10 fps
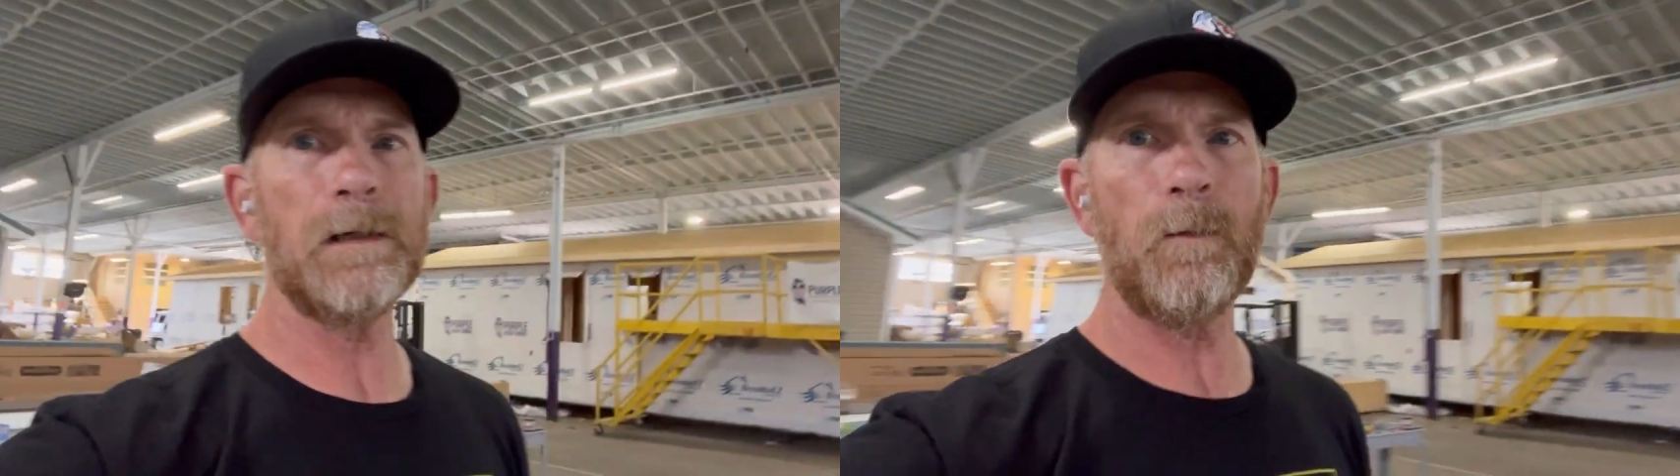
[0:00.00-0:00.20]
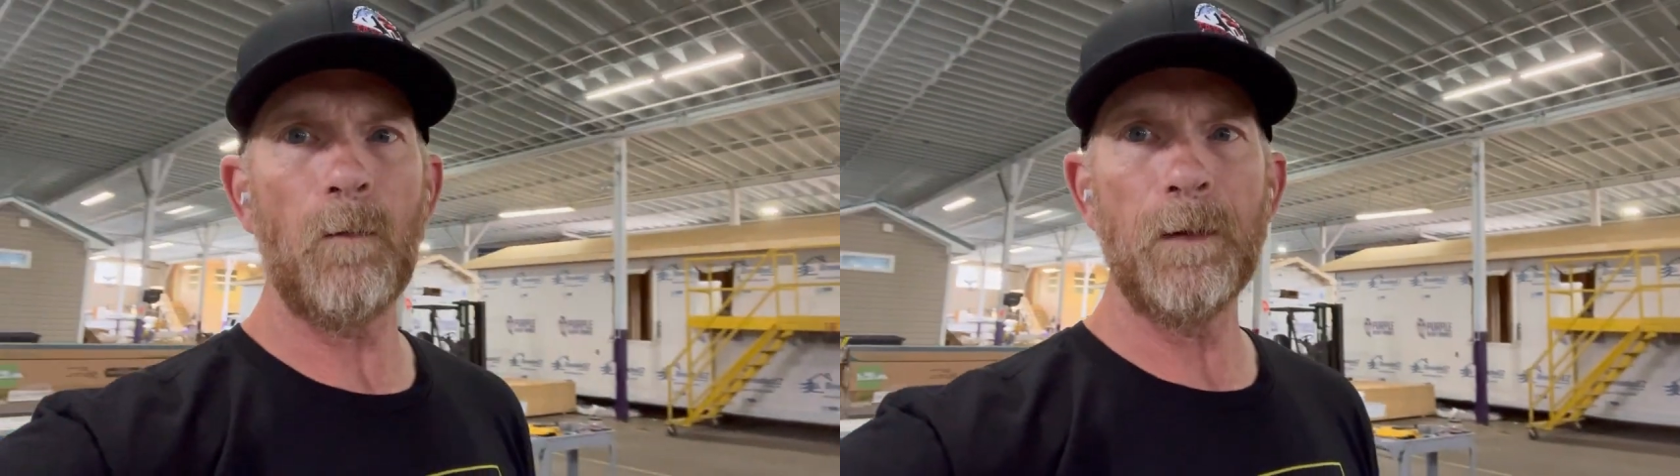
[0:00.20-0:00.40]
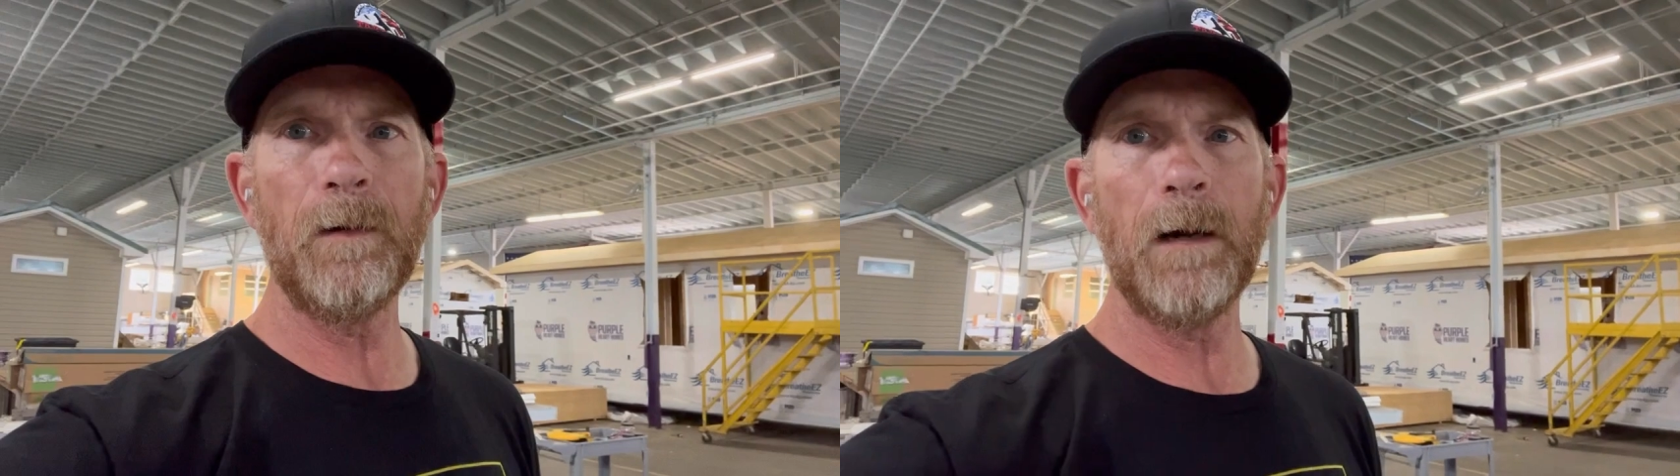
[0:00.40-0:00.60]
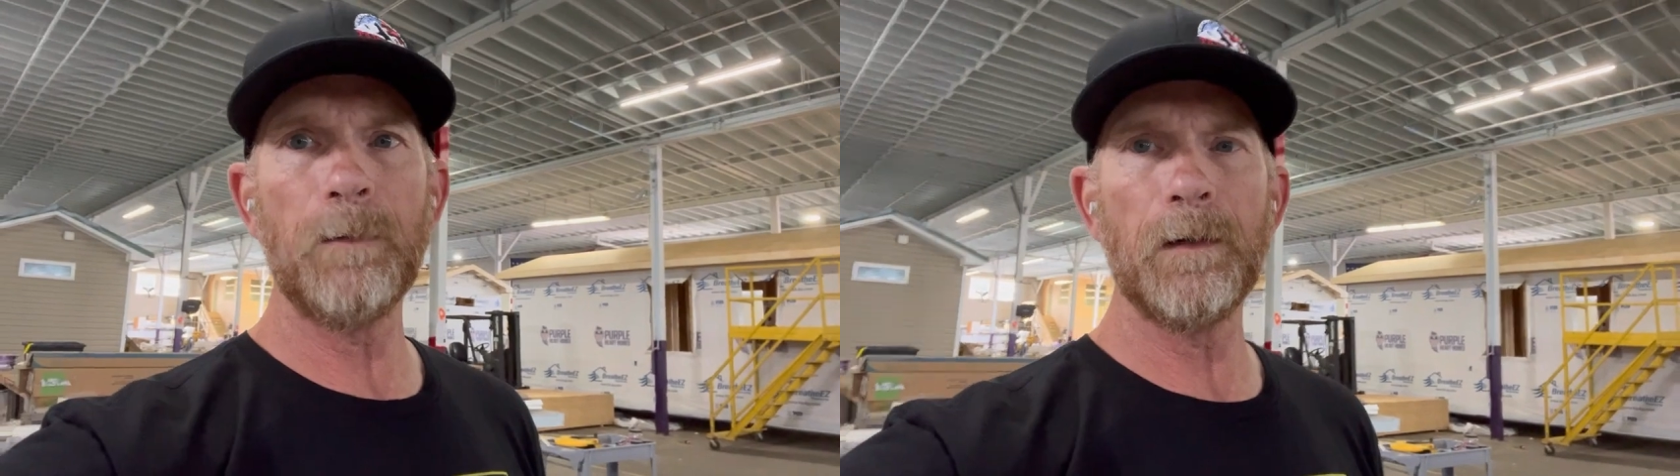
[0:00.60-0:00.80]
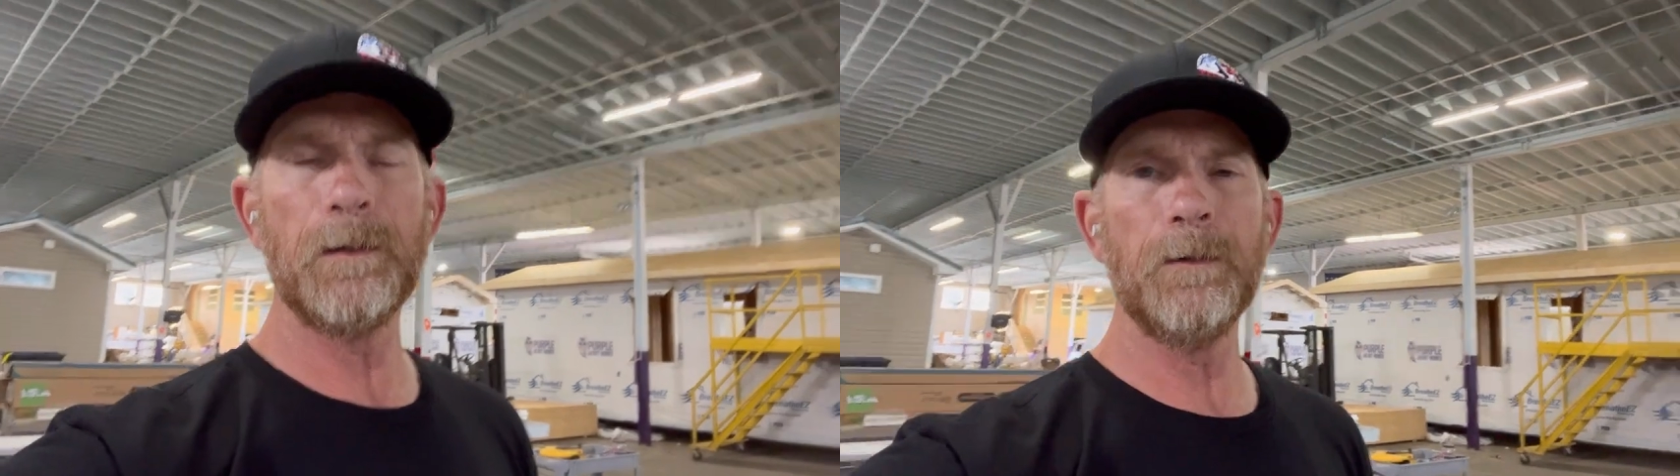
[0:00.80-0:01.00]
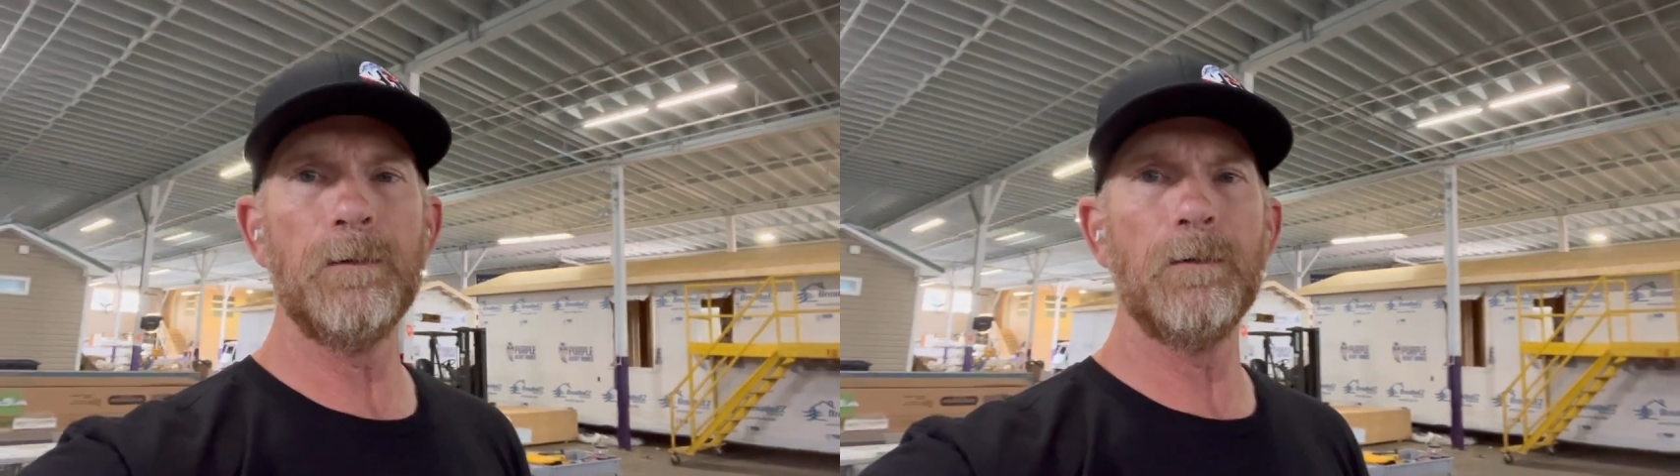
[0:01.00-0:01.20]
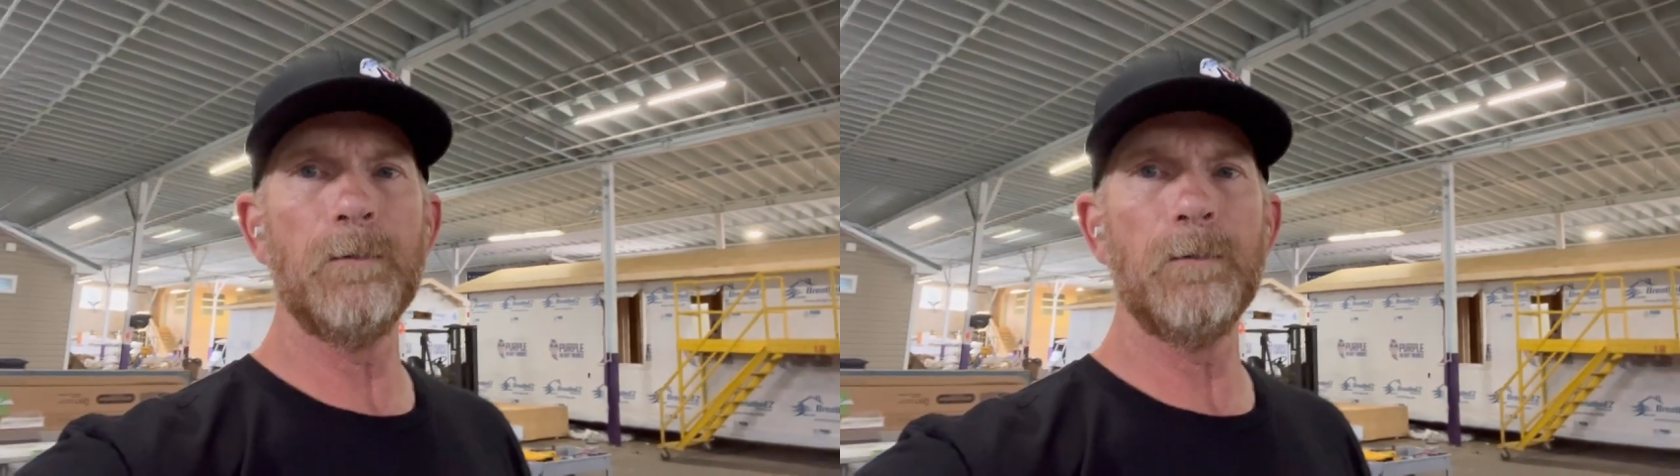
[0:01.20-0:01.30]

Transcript: what we were able to do